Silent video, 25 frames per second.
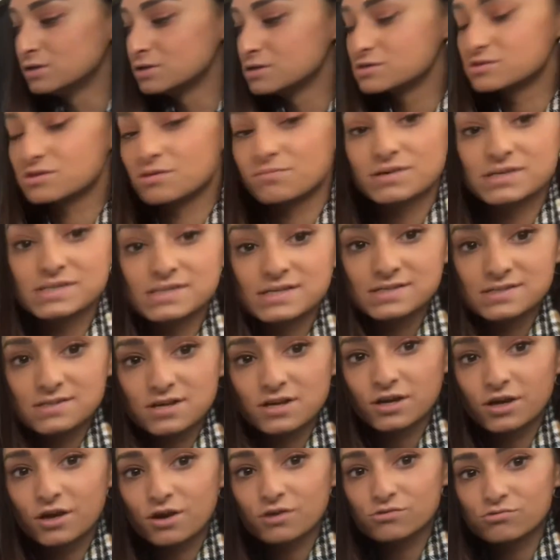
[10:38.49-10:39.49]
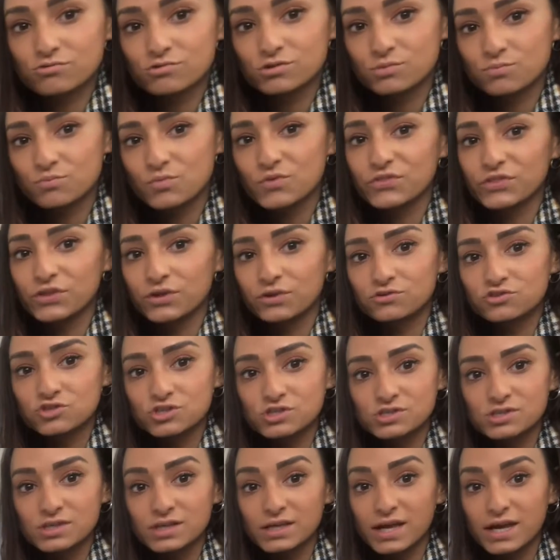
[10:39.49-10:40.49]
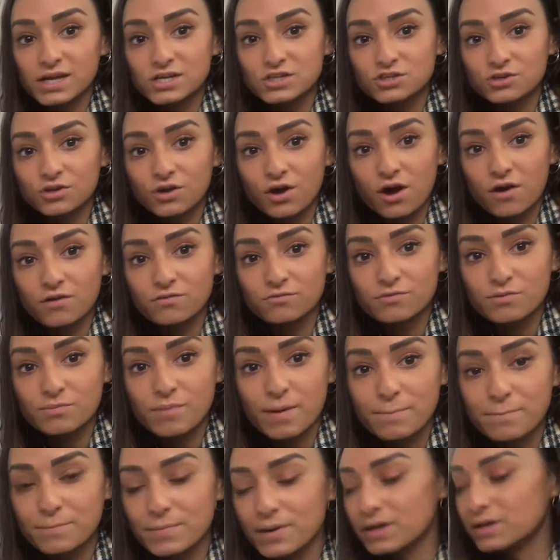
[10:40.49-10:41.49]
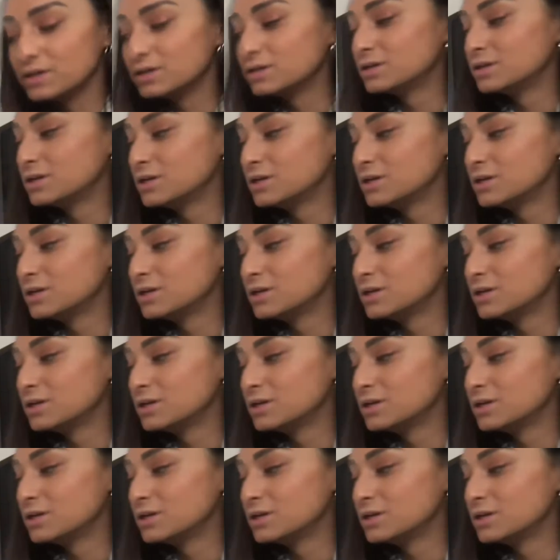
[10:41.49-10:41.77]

So Miss Singh's going to go through them with you, just in case you can't remember.